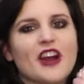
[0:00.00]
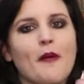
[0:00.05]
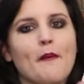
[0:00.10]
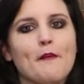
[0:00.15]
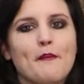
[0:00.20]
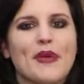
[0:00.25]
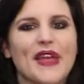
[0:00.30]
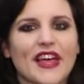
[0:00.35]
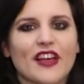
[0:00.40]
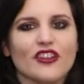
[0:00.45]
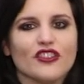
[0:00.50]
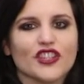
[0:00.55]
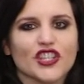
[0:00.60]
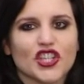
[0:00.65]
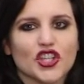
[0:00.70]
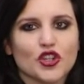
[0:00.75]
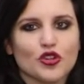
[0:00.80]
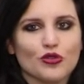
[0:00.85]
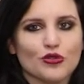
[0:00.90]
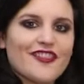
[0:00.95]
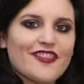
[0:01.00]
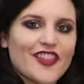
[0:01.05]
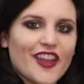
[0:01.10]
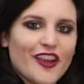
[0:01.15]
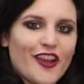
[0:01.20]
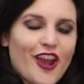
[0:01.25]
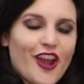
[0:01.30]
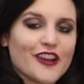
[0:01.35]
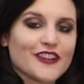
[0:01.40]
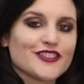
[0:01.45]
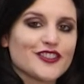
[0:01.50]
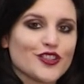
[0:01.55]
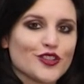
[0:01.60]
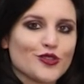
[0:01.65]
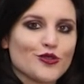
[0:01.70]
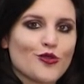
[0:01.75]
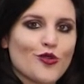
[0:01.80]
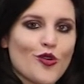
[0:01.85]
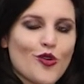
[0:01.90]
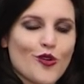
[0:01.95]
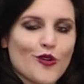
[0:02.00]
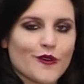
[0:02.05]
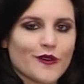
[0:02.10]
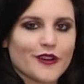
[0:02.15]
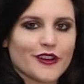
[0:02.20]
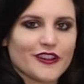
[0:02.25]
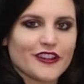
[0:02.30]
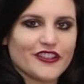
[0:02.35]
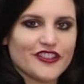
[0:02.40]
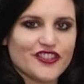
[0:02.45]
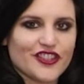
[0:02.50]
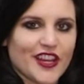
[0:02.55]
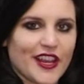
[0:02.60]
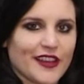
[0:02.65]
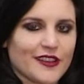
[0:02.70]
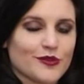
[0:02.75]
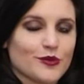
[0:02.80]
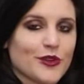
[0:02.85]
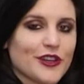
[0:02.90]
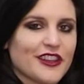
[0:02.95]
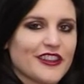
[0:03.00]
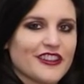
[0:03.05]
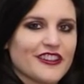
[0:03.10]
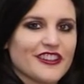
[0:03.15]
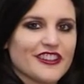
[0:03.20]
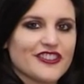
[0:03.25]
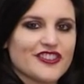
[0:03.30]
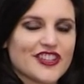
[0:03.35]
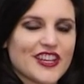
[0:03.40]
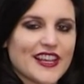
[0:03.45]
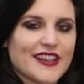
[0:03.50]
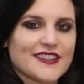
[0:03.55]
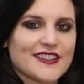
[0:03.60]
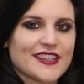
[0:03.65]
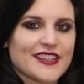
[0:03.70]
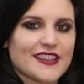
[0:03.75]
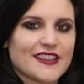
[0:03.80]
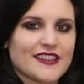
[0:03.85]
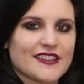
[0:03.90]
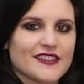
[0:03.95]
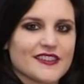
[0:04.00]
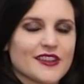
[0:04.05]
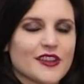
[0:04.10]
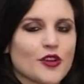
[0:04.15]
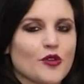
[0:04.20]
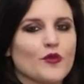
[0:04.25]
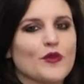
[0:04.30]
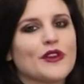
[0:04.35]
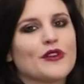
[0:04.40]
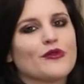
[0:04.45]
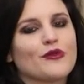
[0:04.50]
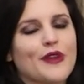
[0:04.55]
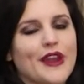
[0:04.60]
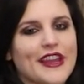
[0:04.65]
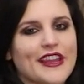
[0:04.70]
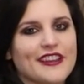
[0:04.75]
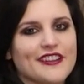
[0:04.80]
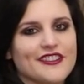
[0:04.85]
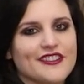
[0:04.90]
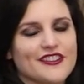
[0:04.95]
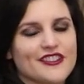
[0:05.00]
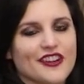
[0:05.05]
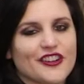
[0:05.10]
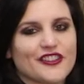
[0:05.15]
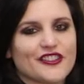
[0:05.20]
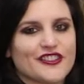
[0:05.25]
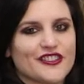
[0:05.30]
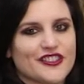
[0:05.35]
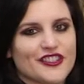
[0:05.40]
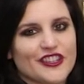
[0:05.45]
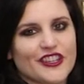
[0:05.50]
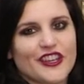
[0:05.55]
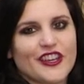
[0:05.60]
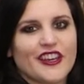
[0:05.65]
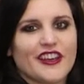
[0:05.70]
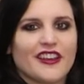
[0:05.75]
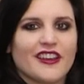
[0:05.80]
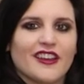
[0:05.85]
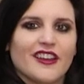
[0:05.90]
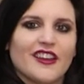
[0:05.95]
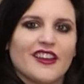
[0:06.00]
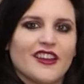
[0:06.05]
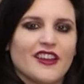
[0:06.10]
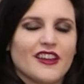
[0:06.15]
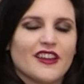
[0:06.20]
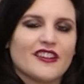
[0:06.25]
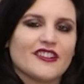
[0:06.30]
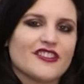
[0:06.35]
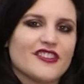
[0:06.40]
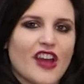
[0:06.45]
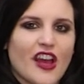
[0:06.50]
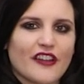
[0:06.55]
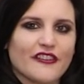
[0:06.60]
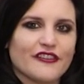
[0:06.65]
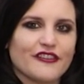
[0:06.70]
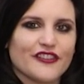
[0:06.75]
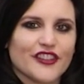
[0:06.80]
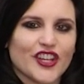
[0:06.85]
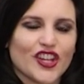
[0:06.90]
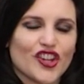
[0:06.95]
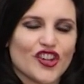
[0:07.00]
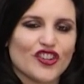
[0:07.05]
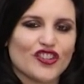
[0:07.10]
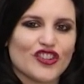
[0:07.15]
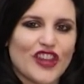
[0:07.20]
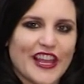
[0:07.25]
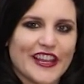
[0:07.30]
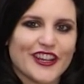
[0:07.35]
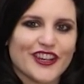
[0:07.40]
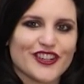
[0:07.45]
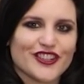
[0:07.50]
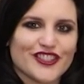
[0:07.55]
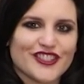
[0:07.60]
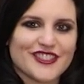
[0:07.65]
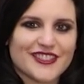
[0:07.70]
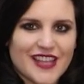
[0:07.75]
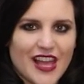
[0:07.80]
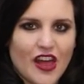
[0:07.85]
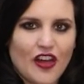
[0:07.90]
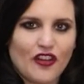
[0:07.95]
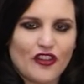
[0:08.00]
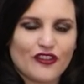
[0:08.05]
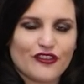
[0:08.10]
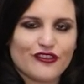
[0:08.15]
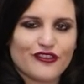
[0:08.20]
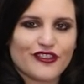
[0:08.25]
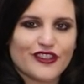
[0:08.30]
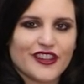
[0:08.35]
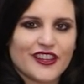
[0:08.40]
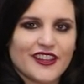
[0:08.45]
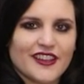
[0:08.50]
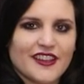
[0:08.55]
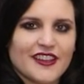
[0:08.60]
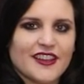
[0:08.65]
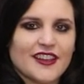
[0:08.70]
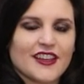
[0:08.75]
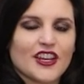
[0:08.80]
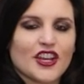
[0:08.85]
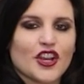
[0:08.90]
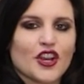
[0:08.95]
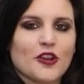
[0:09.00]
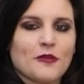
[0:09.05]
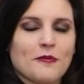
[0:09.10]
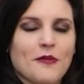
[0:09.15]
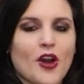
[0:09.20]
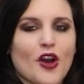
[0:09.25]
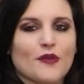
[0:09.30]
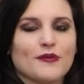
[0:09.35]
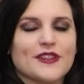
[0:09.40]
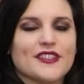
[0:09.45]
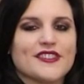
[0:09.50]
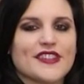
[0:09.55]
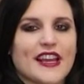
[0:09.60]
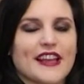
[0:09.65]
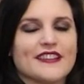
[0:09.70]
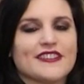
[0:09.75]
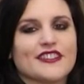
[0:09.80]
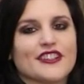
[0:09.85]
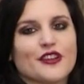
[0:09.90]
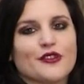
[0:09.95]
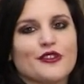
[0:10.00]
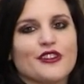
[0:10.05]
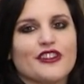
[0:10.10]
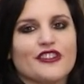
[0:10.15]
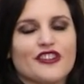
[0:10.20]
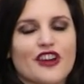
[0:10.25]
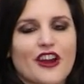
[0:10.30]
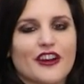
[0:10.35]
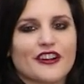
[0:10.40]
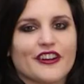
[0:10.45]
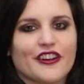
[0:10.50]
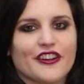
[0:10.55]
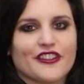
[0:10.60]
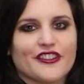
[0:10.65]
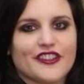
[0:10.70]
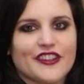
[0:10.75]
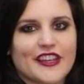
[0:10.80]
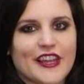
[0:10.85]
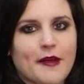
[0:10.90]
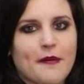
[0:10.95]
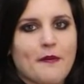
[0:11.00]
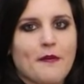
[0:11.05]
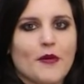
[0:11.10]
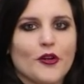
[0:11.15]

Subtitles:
compel you. There are two horror cliches. One of the cliches is when Reagan starts to not feel like herself, her mom decides to go to the doctors to get